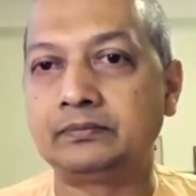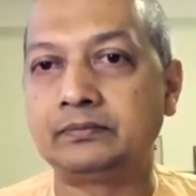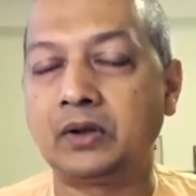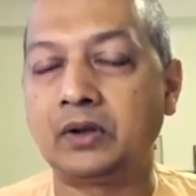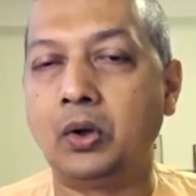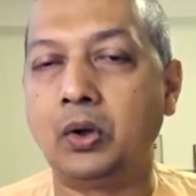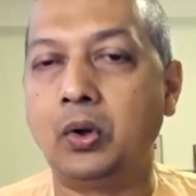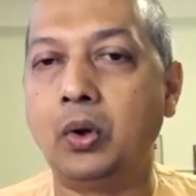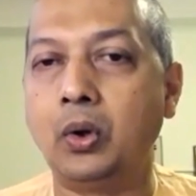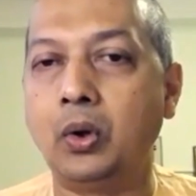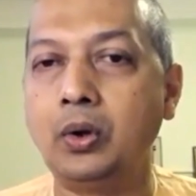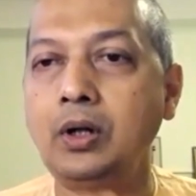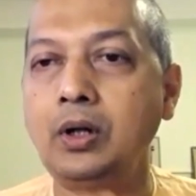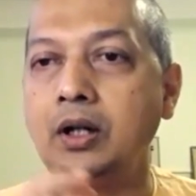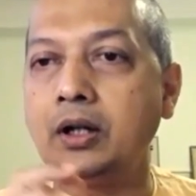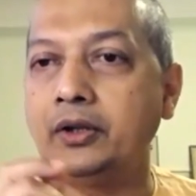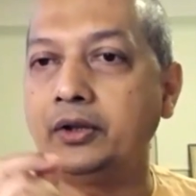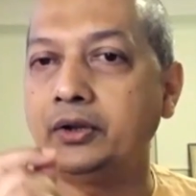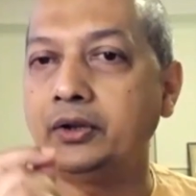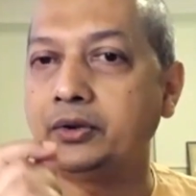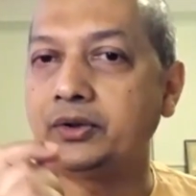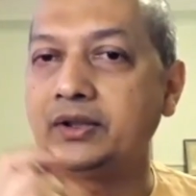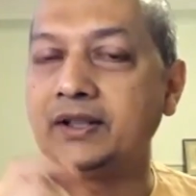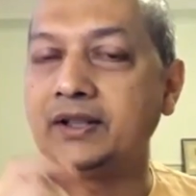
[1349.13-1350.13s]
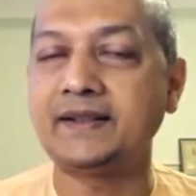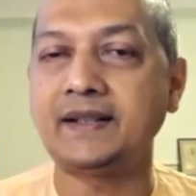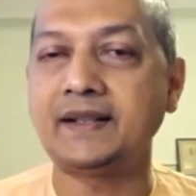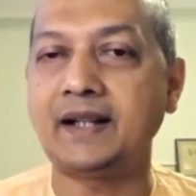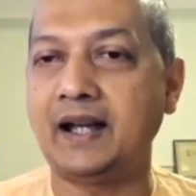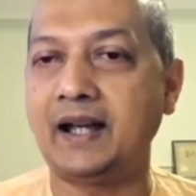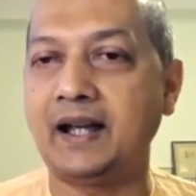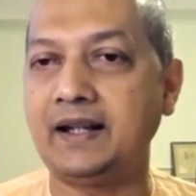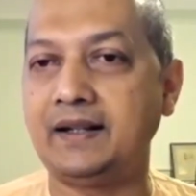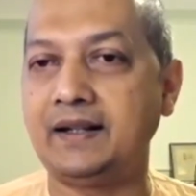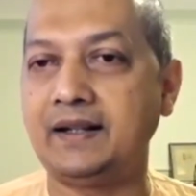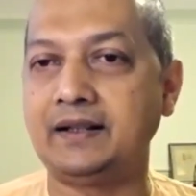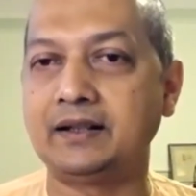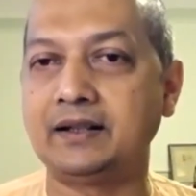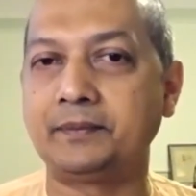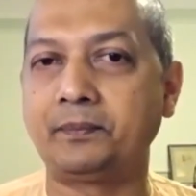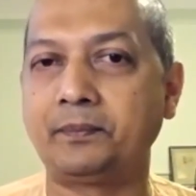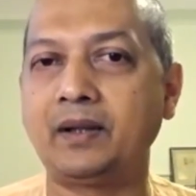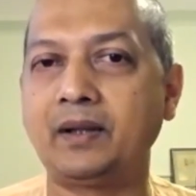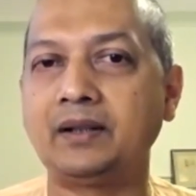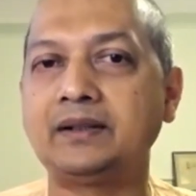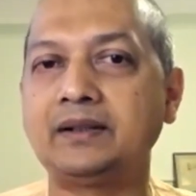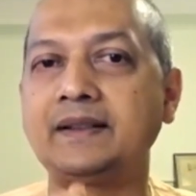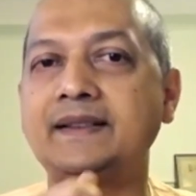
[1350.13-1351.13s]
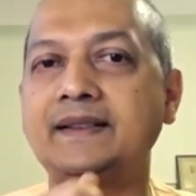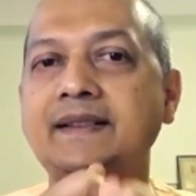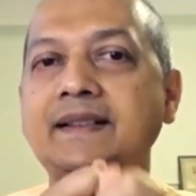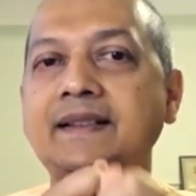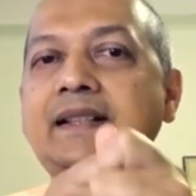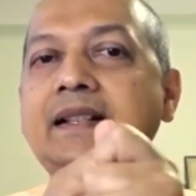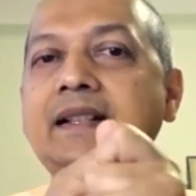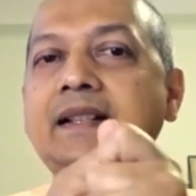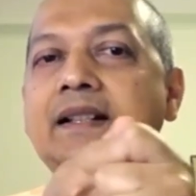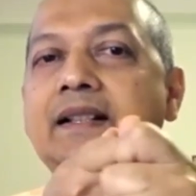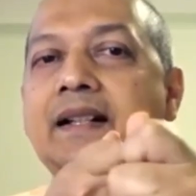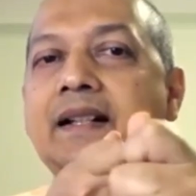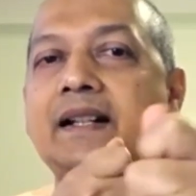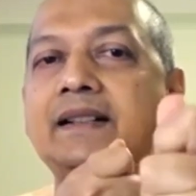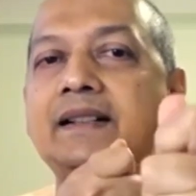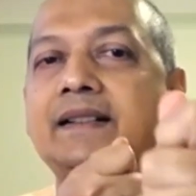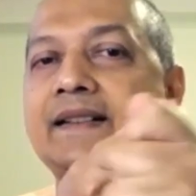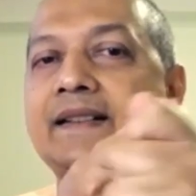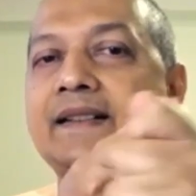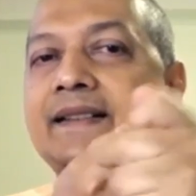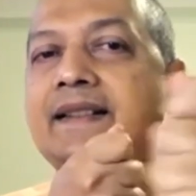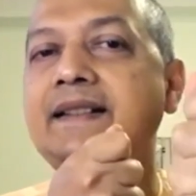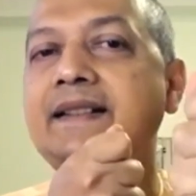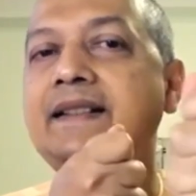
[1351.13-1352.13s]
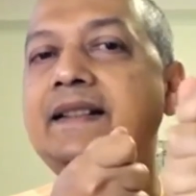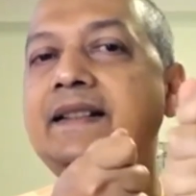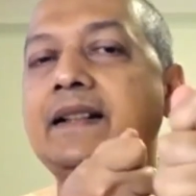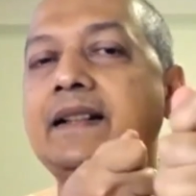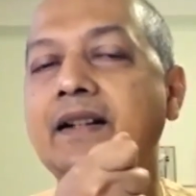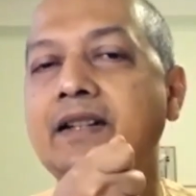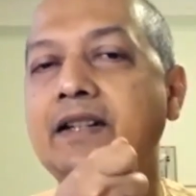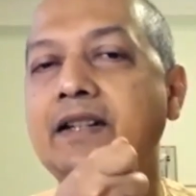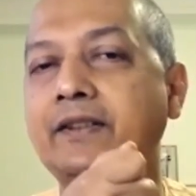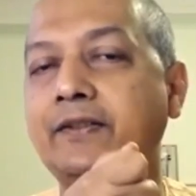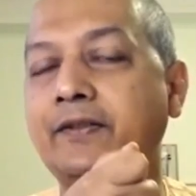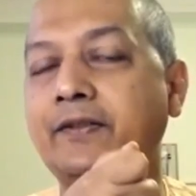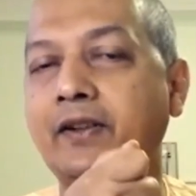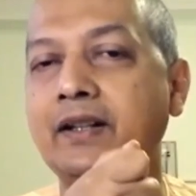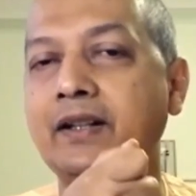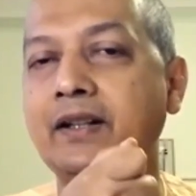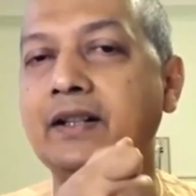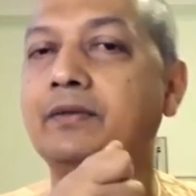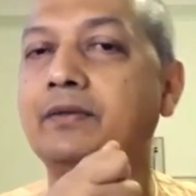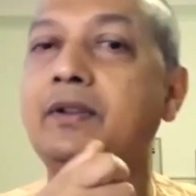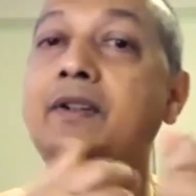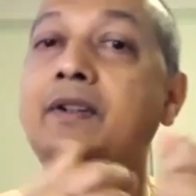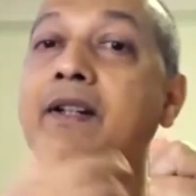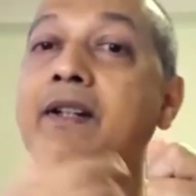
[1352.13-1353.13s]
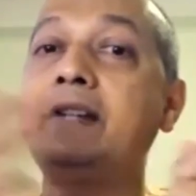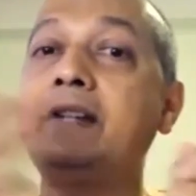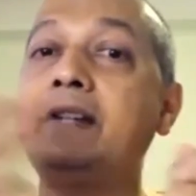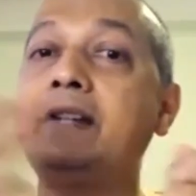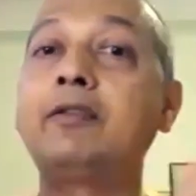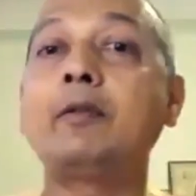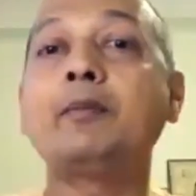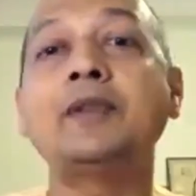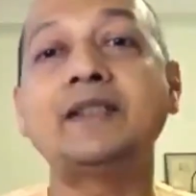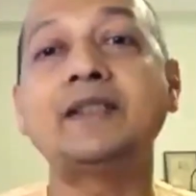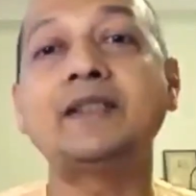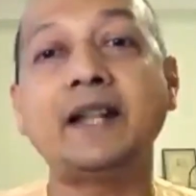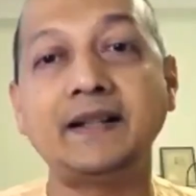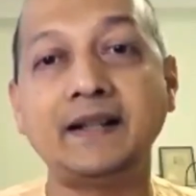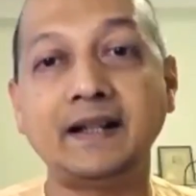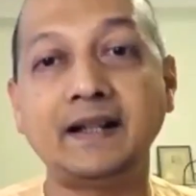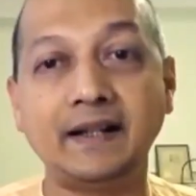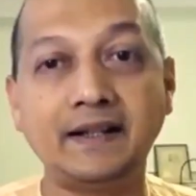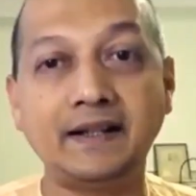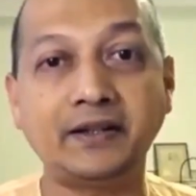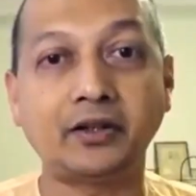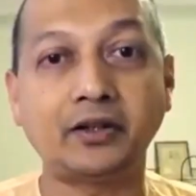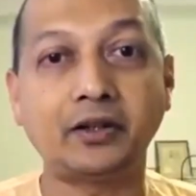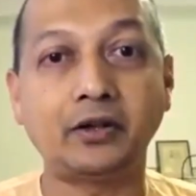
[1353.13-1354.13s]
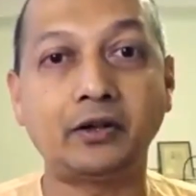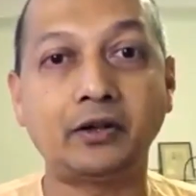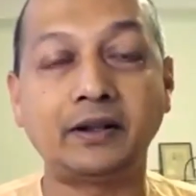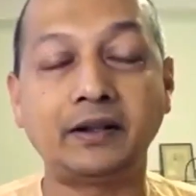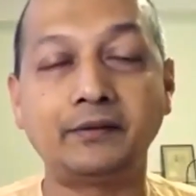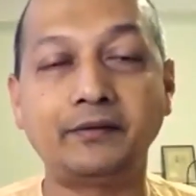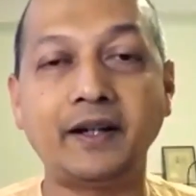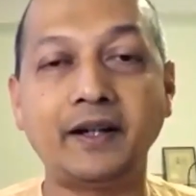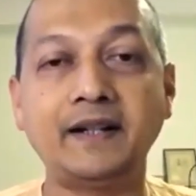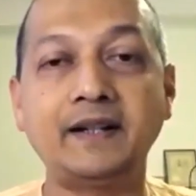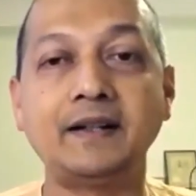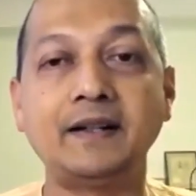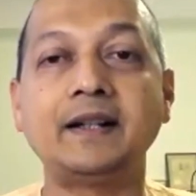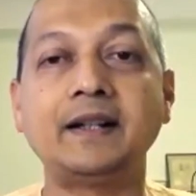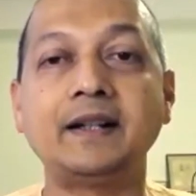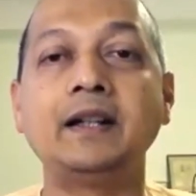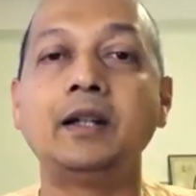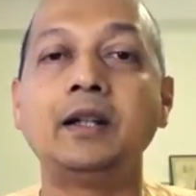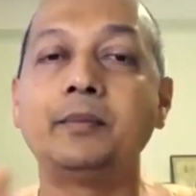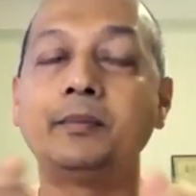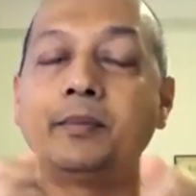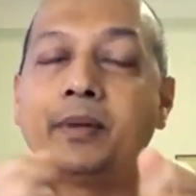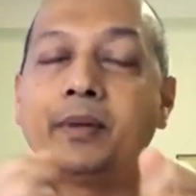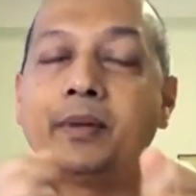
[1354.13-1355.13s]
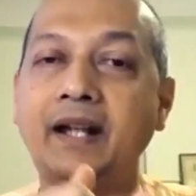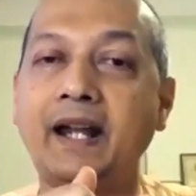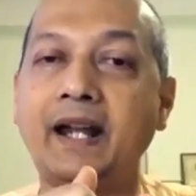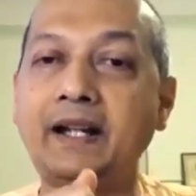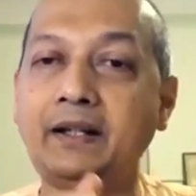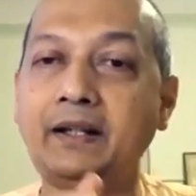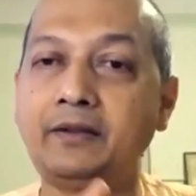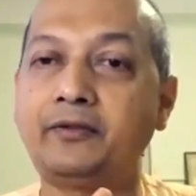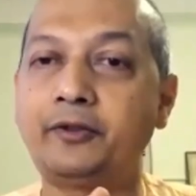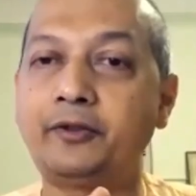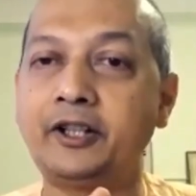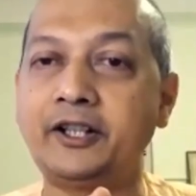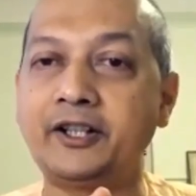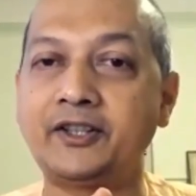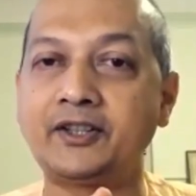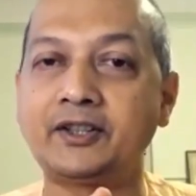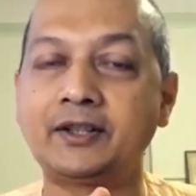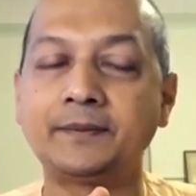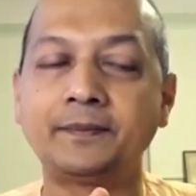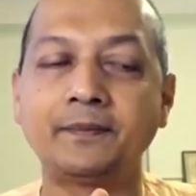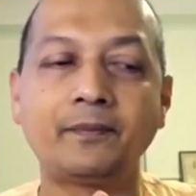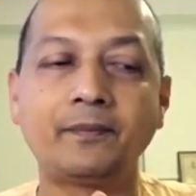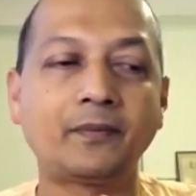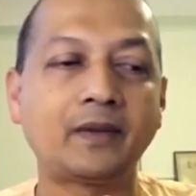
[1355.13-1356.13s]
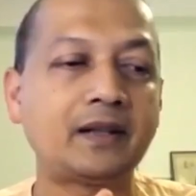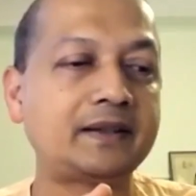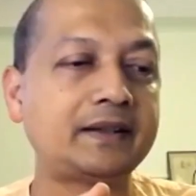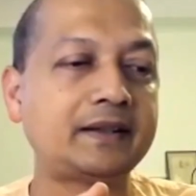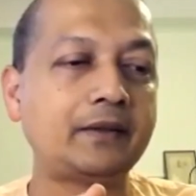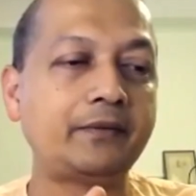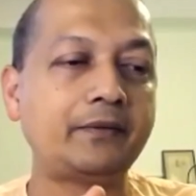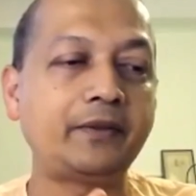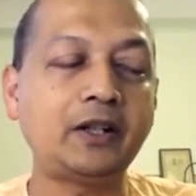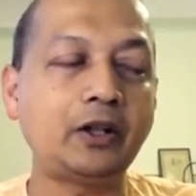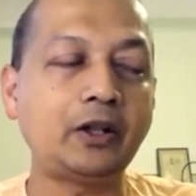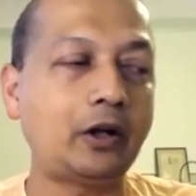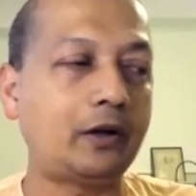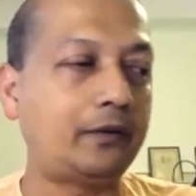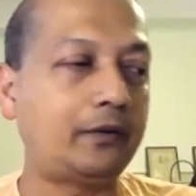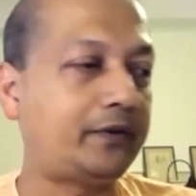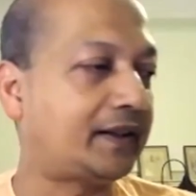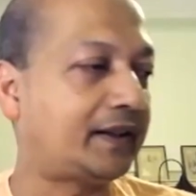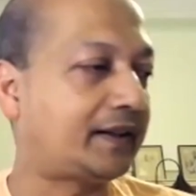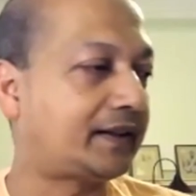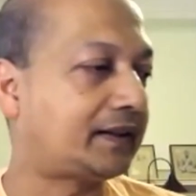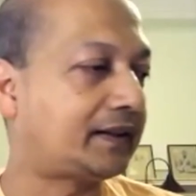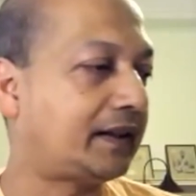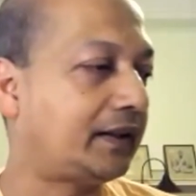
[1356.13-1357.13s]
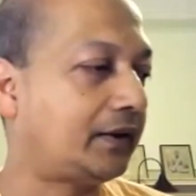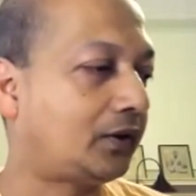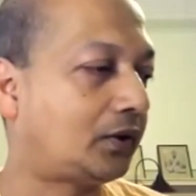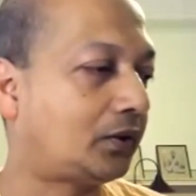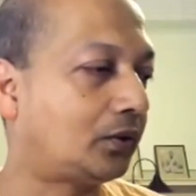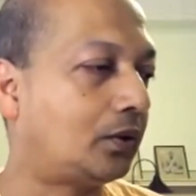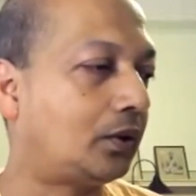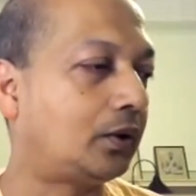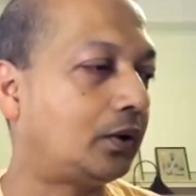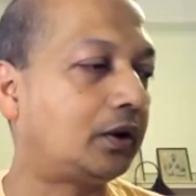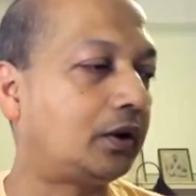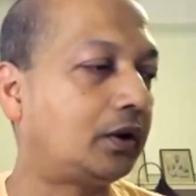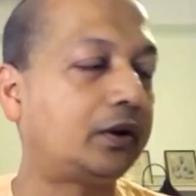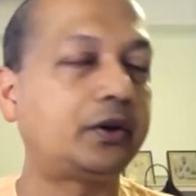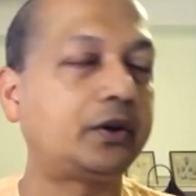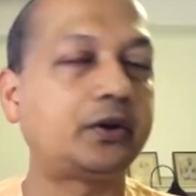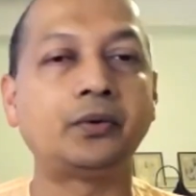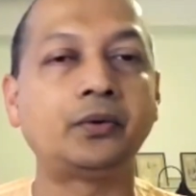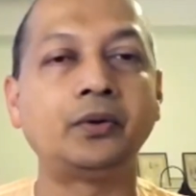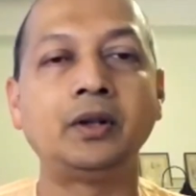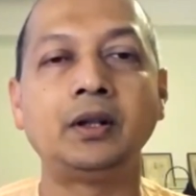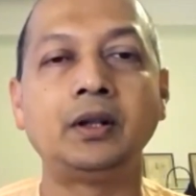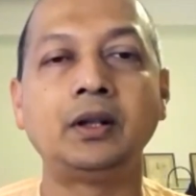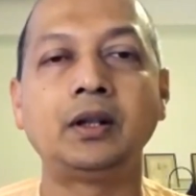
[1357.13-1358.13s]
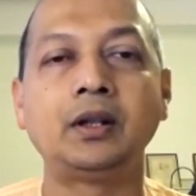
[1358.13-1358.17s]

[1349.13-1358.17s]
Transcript: Hold on to this idea that the seer and the seen are different. We will give up this idea later on, finally. But at first, it's a very obvious thing to hold on to.